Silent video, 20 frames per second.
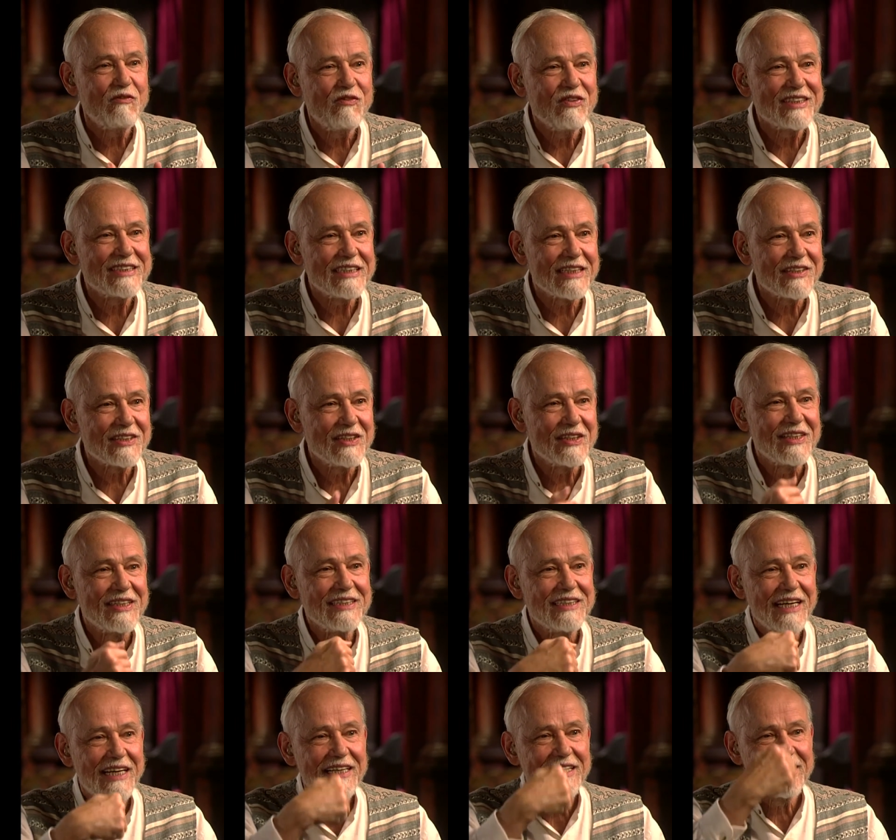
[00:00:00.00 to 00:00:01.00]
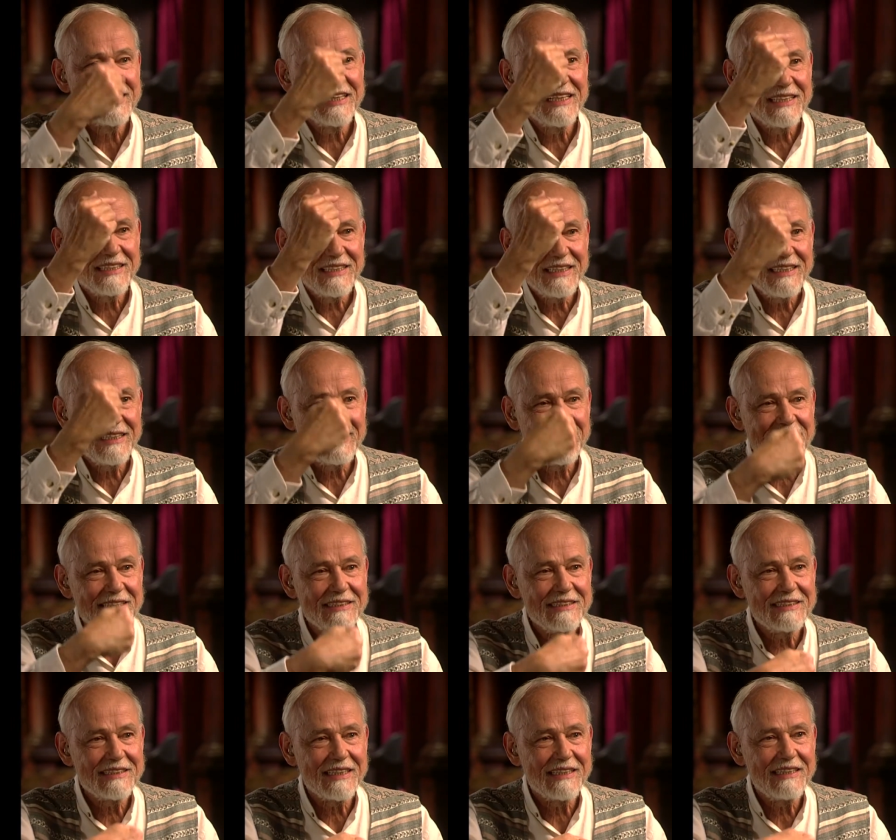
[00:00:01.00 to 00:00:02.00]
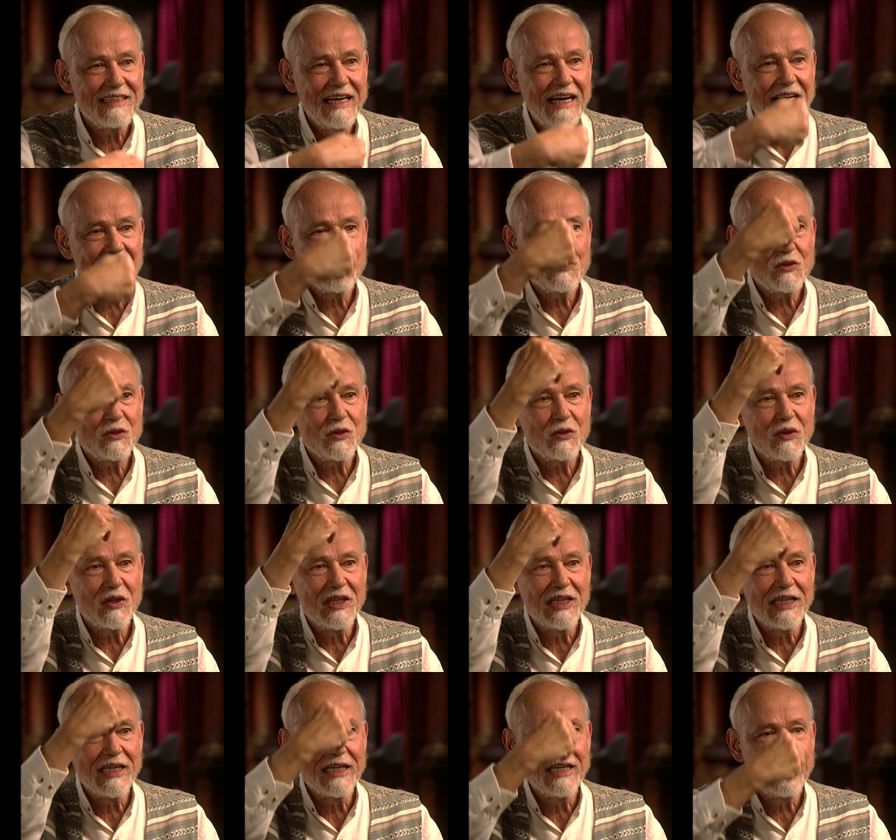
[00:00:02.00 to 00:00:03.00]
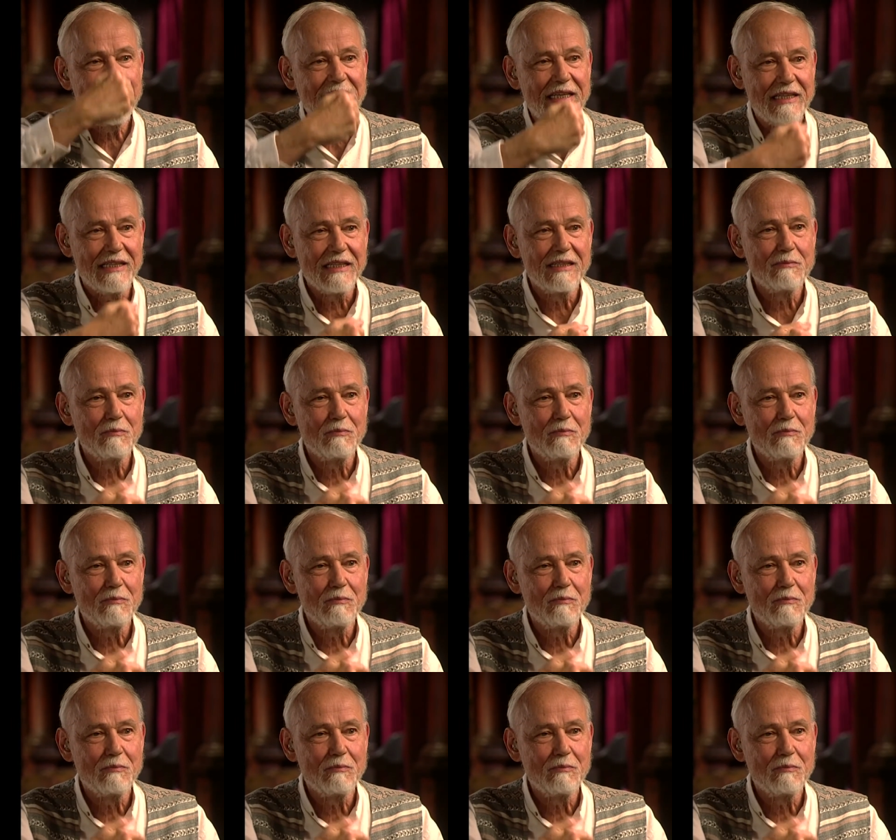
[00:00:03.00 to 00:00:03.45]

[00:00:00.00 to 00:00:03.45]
physical that it is a natural link